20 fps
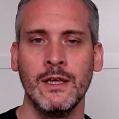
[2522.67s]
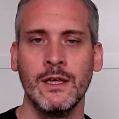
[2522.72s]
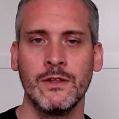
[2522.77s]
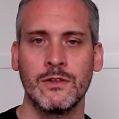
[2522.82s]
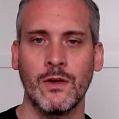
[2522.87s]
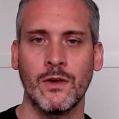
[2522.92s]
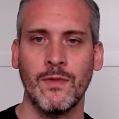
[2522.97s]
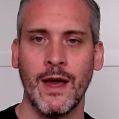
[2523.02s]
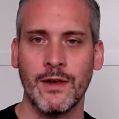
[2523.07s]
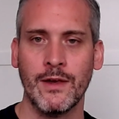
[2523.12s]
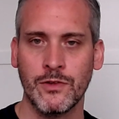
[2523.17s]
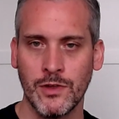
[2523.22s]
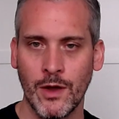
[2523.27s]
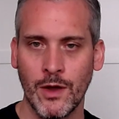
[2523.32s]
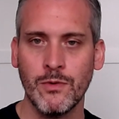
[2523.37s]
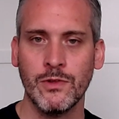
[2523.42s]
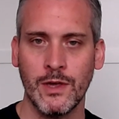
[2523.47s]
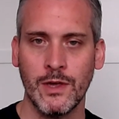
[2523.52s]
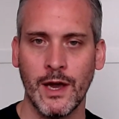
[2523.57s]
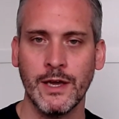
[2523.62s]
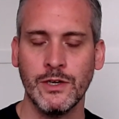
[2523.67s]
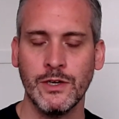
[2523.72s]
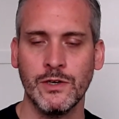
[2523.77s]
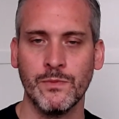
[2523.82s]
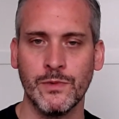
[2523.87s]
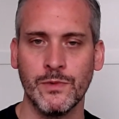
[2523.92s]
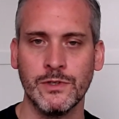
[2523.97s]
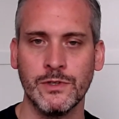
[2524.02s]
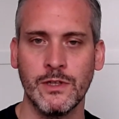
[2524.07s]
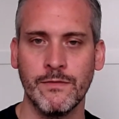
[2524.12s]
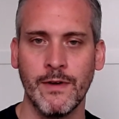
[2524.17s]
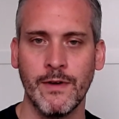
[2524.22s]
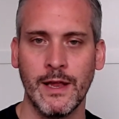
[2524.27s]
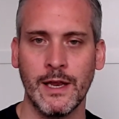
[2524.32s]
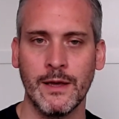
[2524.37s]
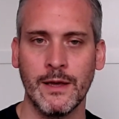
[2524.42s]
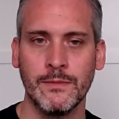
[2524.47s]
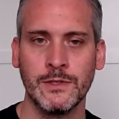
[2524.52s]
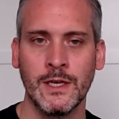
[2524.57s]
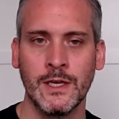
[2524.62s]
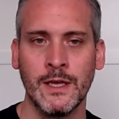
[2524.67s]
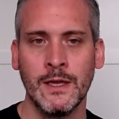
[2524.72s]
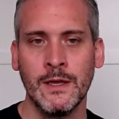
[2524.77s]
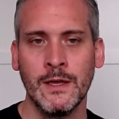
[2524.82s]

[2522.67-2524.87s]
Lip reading: So that association was developed.